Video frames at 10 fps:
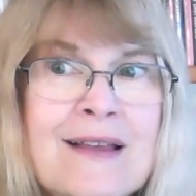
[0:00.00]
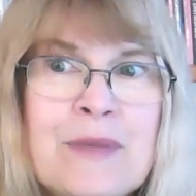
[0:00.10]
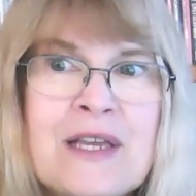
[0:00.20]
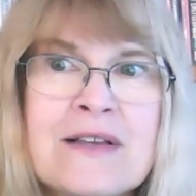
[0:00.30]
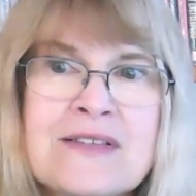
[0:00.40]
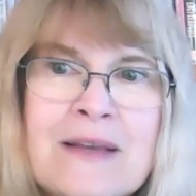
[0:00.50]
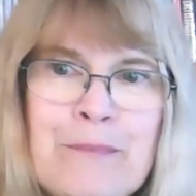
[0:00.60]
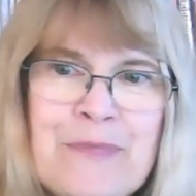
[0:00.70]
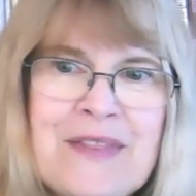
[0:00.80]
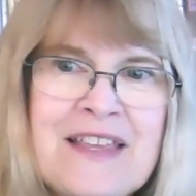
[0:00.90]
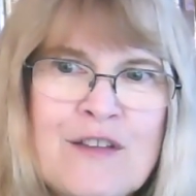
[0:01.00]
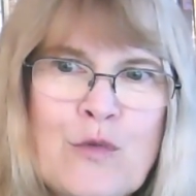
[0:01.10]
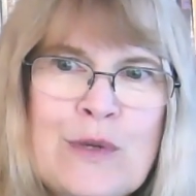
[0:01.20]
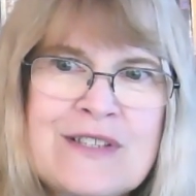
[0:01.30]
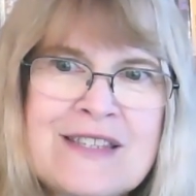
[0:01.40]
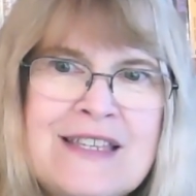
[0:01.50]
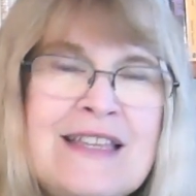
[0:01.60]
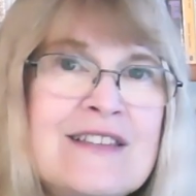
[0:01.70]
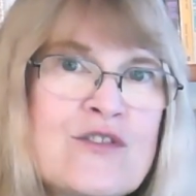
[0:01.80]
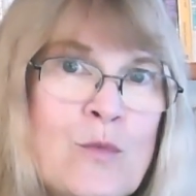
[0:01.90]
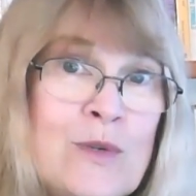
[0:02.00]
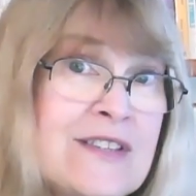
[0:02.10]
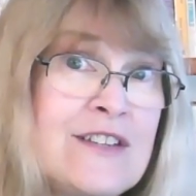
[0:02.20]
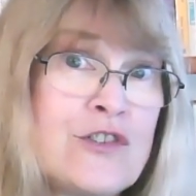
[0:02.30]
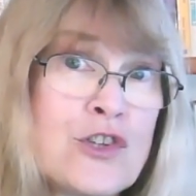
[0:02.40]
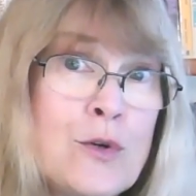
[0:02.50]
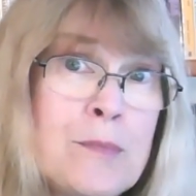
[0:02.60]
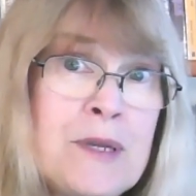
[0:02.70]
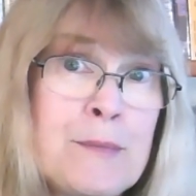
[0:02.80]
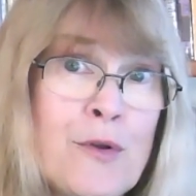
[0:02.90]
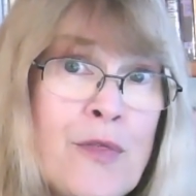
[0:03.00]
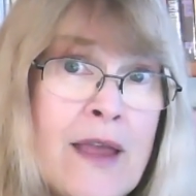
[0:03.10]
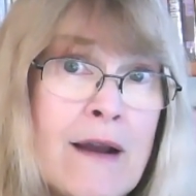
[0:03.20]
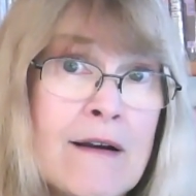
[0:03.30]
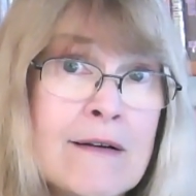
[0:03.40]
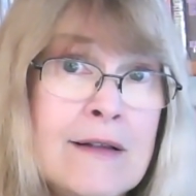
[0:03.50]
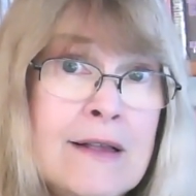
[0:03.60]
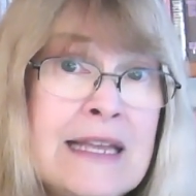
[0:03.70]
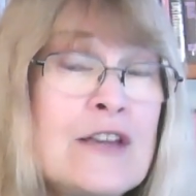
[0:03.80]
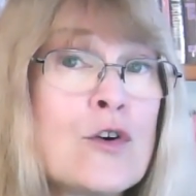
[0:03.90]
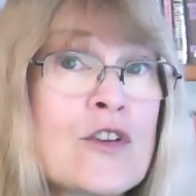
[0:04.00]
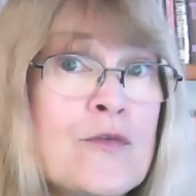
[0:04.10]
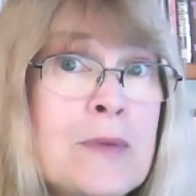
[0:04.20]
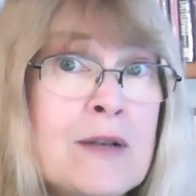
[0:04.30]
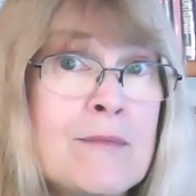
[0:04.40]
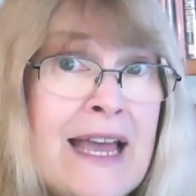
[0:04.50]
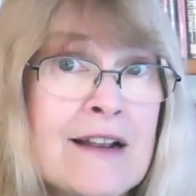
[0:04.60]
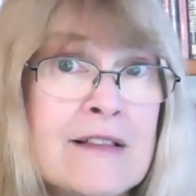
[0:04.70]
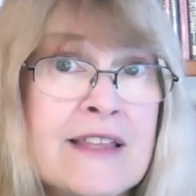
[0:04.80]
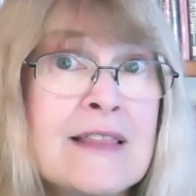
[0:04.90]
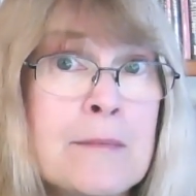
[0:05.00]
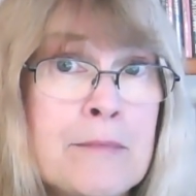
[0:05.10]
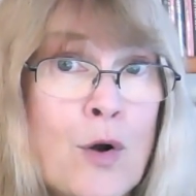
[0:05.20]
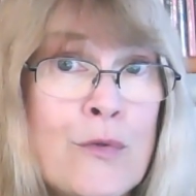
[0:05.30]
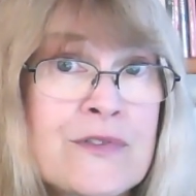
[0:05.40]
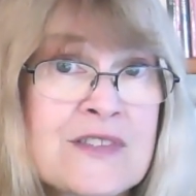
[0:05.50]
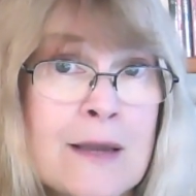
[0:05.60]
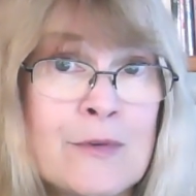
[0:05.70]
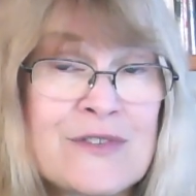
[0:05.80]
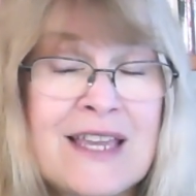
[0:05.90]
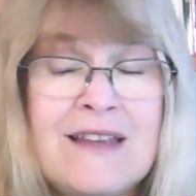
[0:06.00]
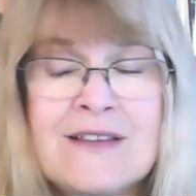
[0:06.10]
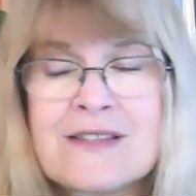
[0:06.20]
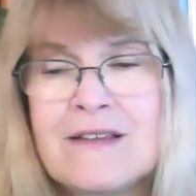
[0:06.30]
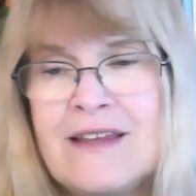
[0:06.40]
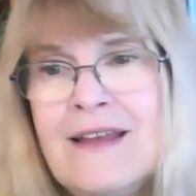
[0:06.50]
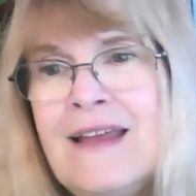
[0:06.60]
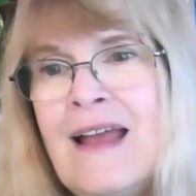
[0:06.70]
Because if we see 2 people there, he could have been battling them both simultaneously,